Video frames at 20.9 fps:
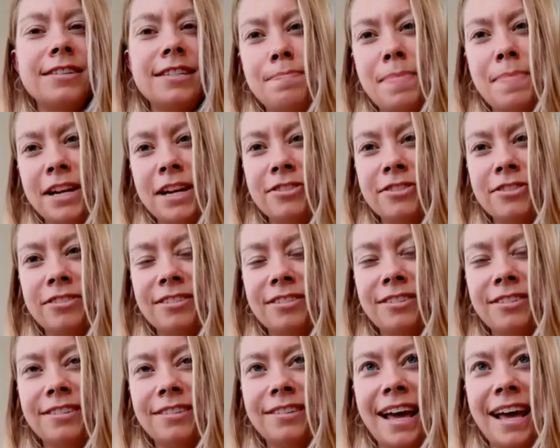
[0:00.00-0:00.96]

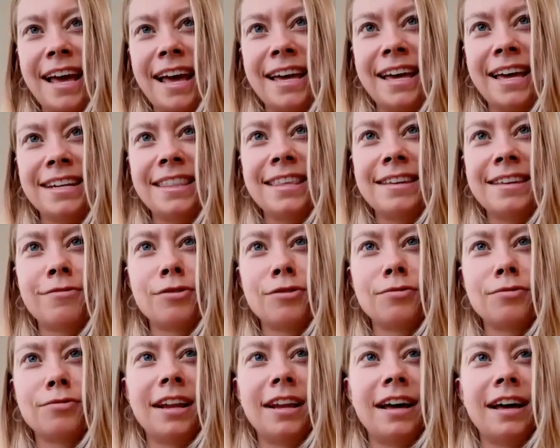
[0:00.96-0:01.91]
special and the
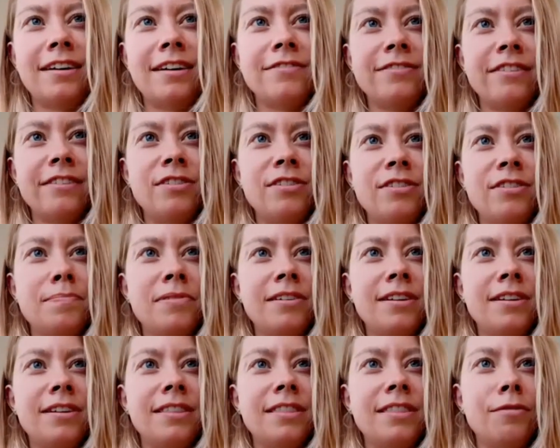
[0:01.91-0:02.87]
rule of if you
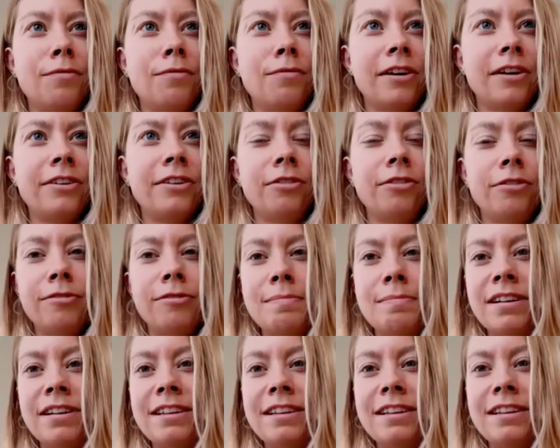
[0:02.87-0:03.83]
put in the work, you'll
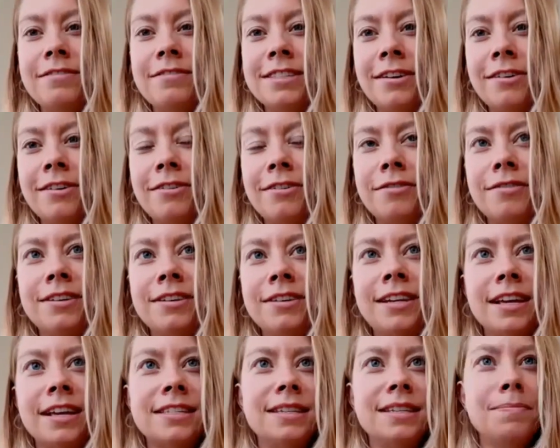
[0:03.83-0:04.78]
reap what you sow
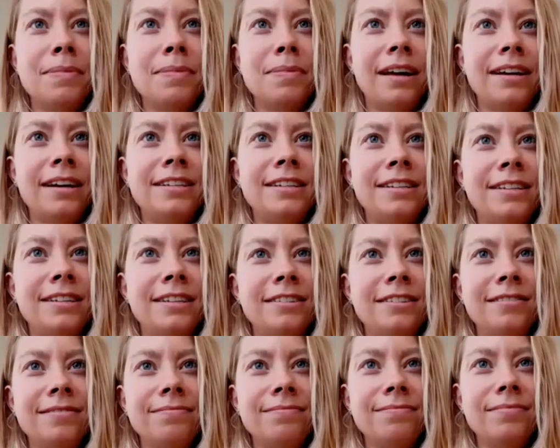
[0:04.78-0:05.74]
doesn't apply to
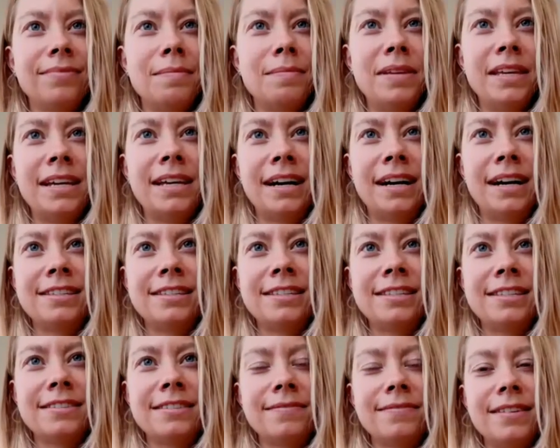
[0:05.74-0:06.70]
you?
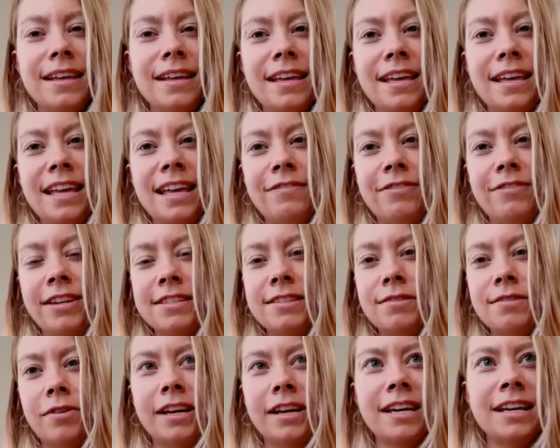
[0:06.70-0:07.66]
Because if it
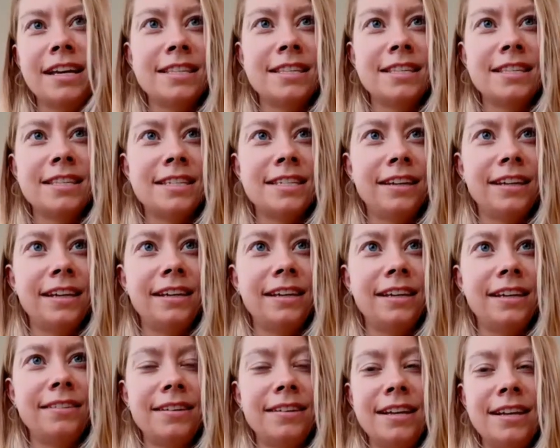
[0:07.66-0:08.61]
doesn't work
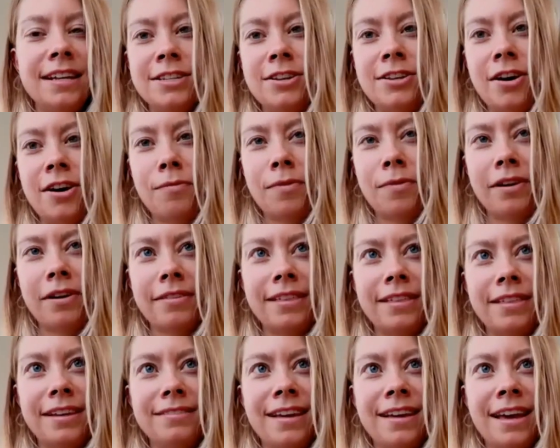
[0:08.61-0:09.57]
instantly, it's not
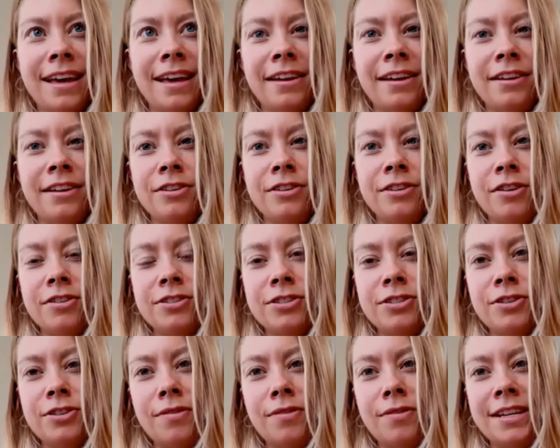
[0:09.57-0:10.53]
worth it, and you're
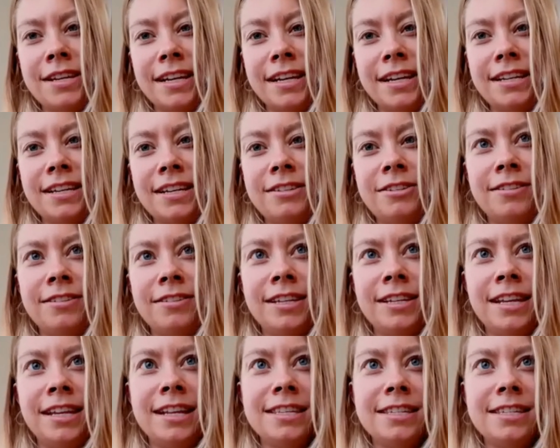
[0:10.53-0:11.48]
so addicted
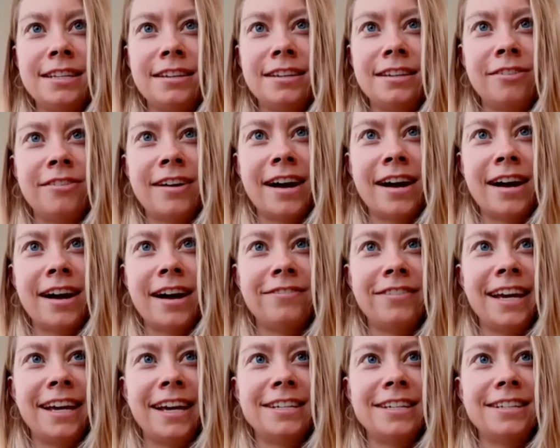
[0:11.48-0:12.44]
to an instant
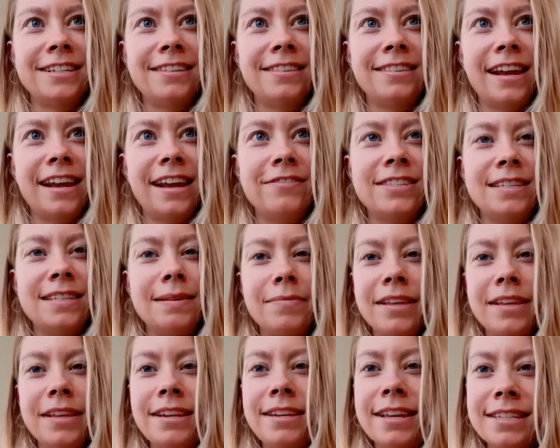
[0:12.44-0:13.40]
gratification that if
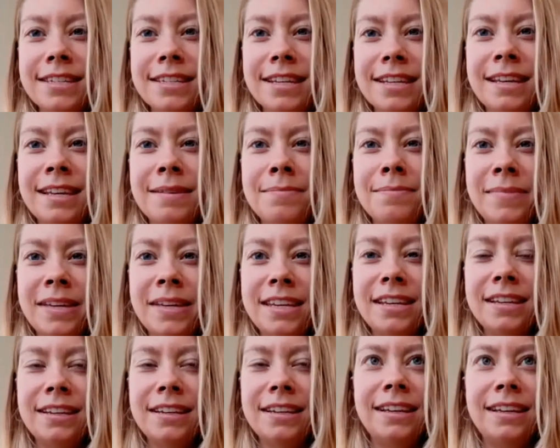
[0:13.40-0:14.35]
something doesn't
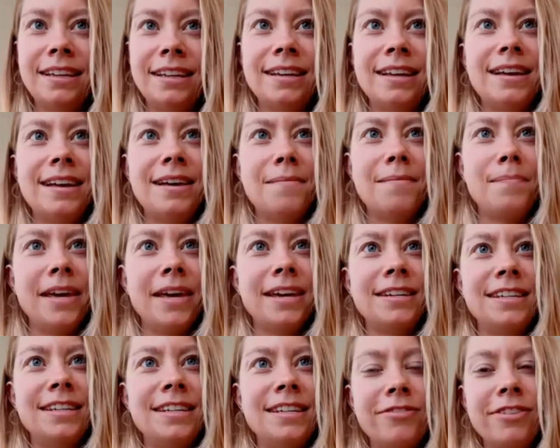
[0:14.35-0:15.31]
immediately
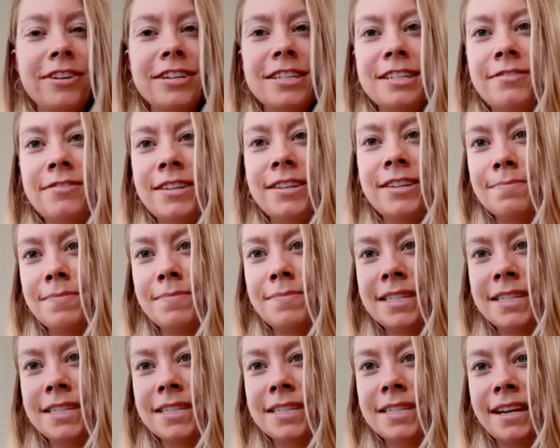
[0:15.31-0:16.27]
make a difference, you
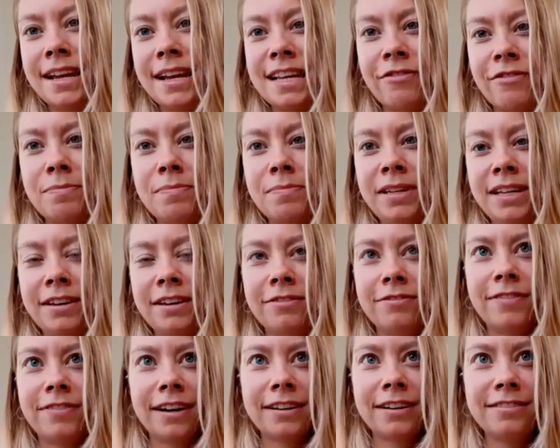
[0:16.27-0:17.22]
dismiss it as ever
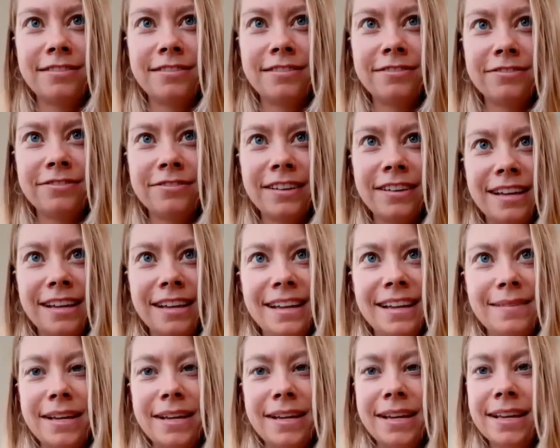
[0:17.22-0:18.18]
being effective
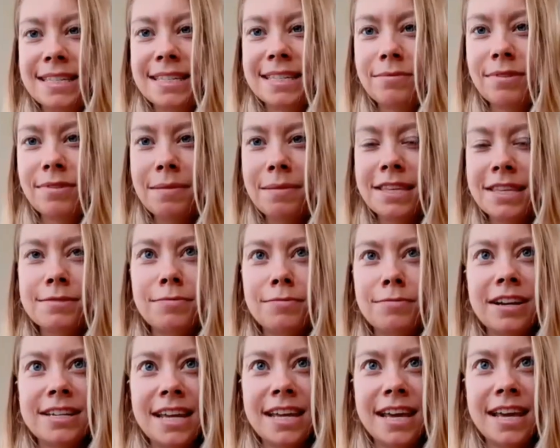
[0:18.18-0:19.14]
because sometimes
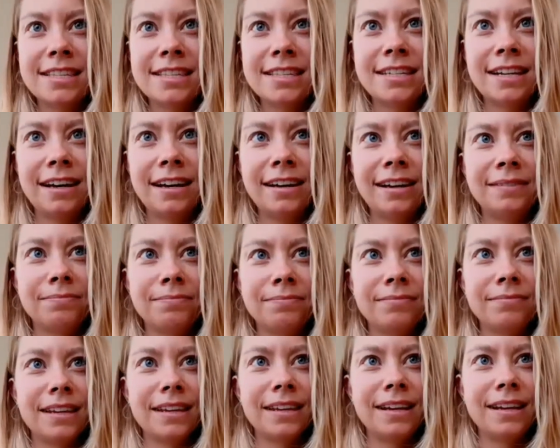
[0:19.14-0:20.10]
this work takes time.
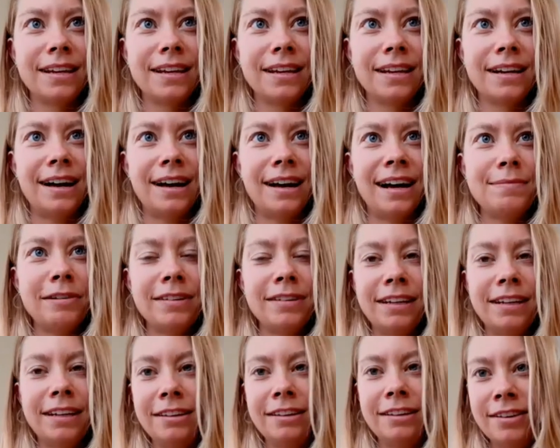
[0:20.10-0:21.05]
I'm
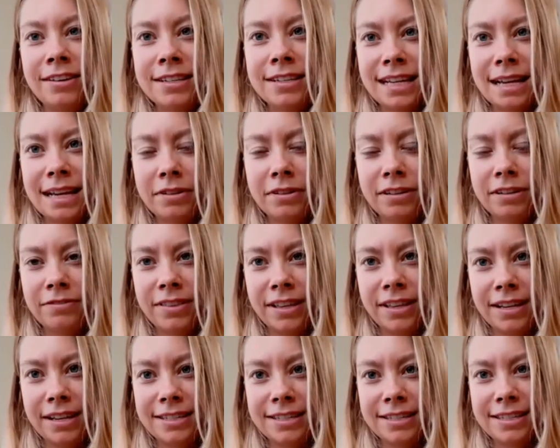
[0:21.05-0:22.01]
a really good example
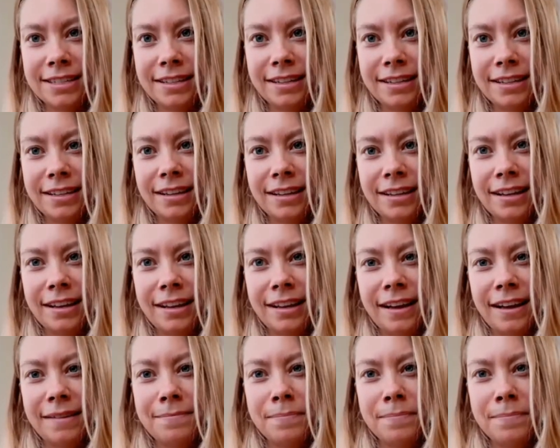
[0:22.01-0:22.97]
of this.
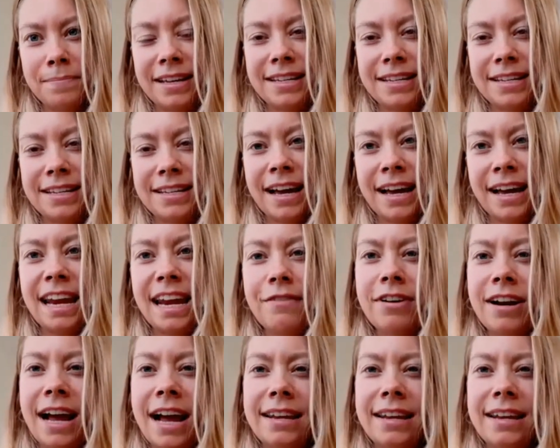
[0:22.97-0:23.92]
But I
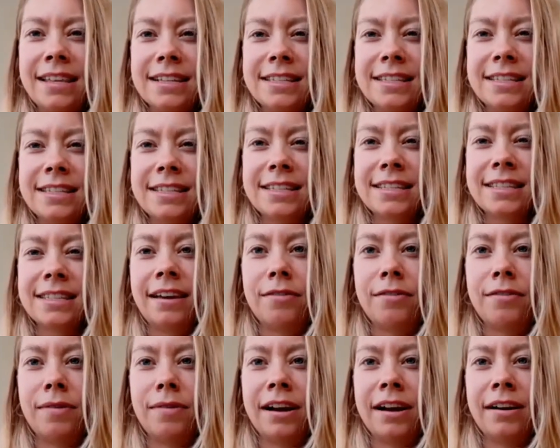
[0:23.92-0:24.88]
never had this
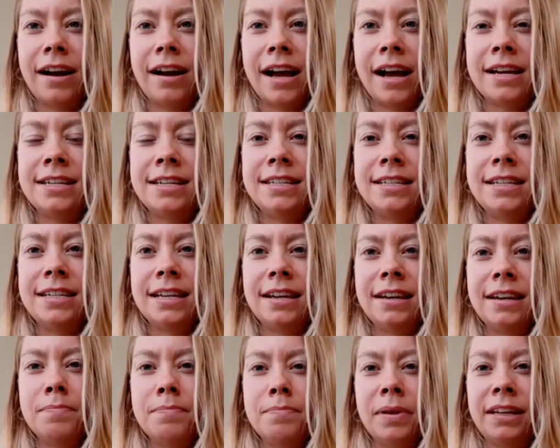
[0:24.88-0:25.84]
thing where I
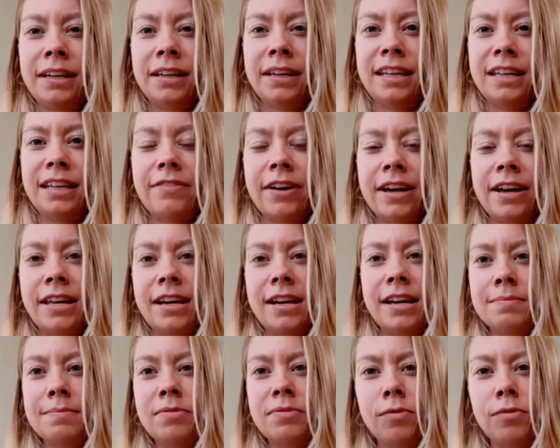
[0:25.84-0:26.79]
didn't believe I
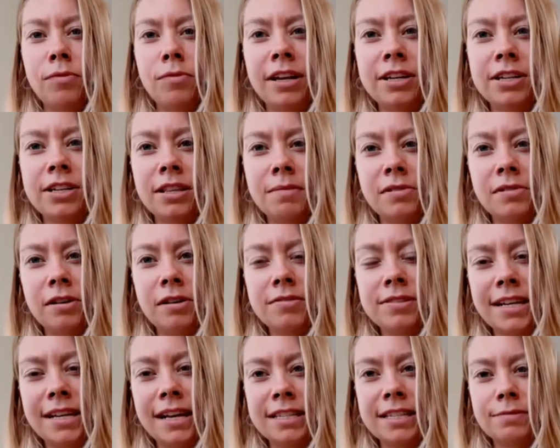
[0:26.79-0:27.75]
needed to put work into the
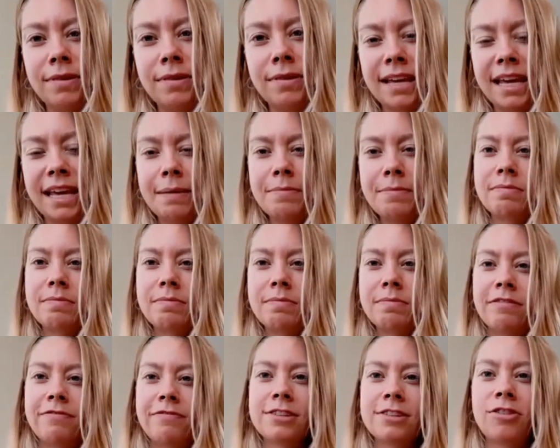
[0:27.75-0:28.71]
process. When it came to
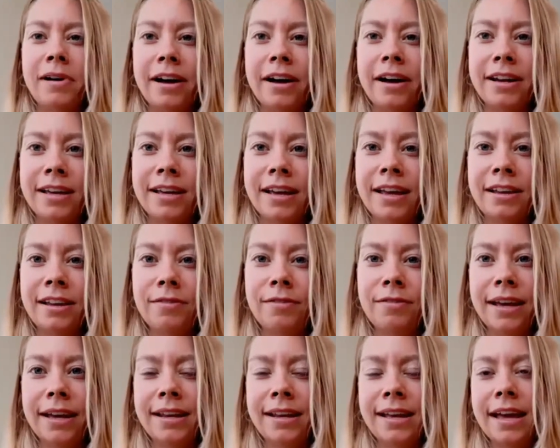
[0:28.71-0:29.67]
my physical body,
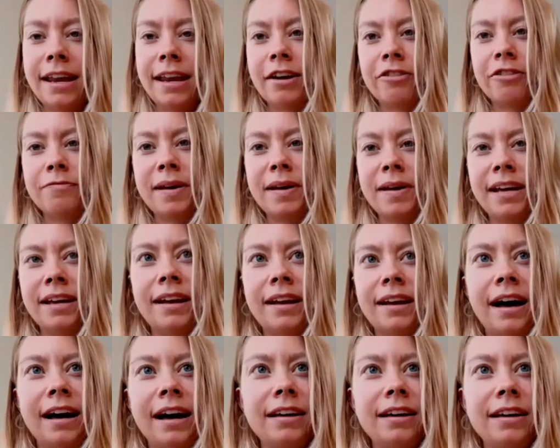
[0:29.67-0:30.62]
anyway, and getting out of
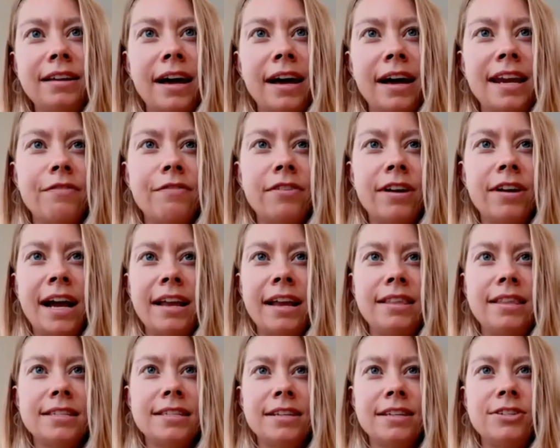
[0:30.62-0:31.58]
pain, I, I never
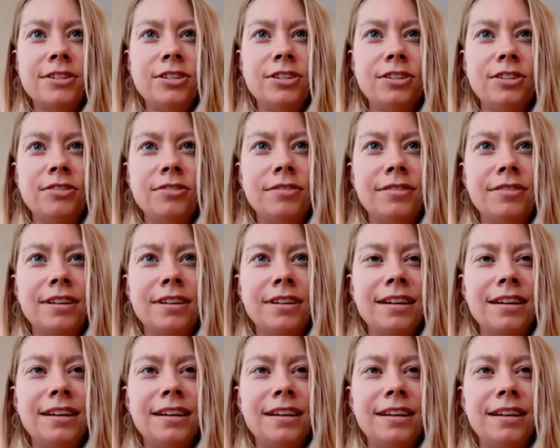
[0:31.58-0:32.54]
had this issue
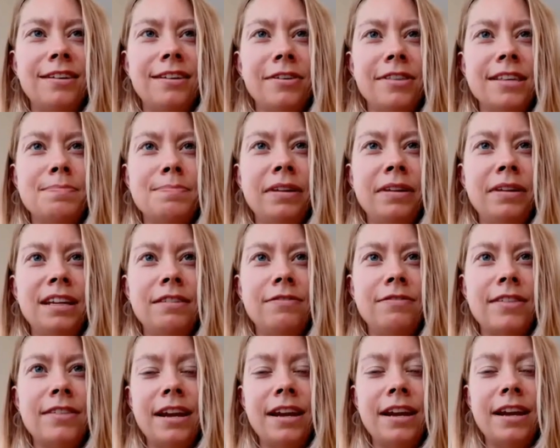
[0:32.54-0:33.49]
or this
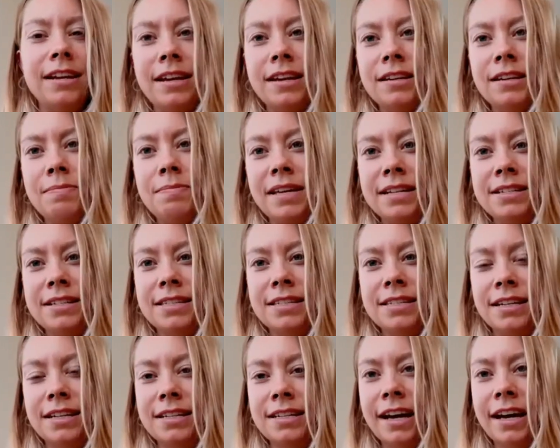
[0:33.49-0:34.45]
belief that it needed to be
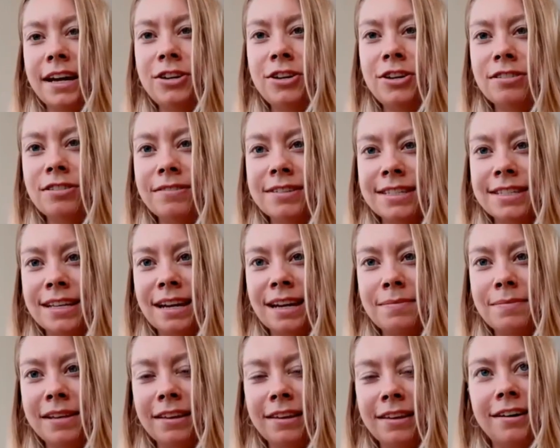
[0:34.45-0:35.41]
instant. I knew it was
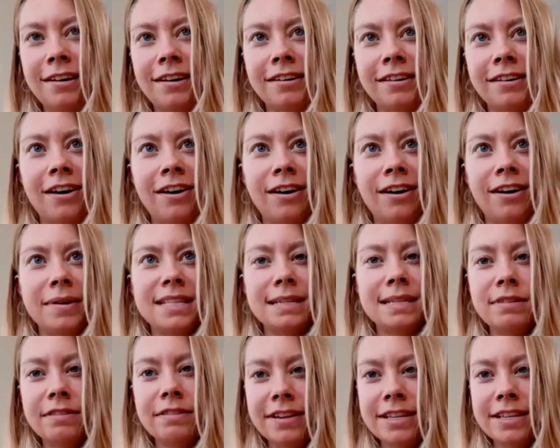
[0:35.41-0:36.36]
going to be a long haul,
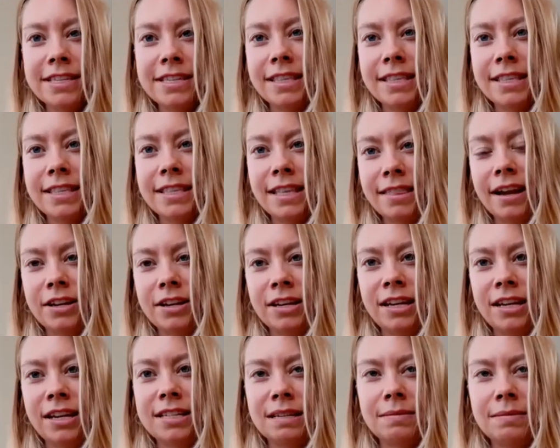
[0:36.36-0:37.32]
but some of us think that
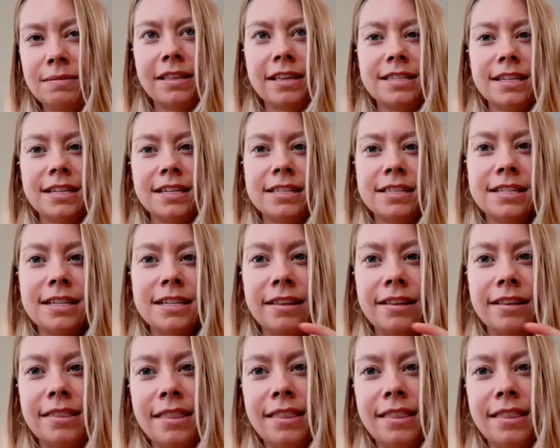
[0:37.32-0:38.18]
it needs to be this instant